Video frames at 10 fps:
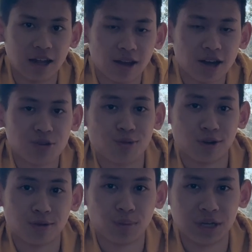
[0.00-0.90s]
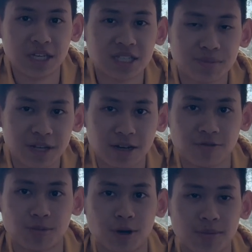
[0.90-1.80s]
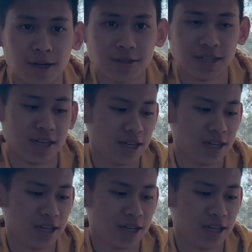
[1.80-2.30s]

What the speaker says: a lot of word we spit out from our mouth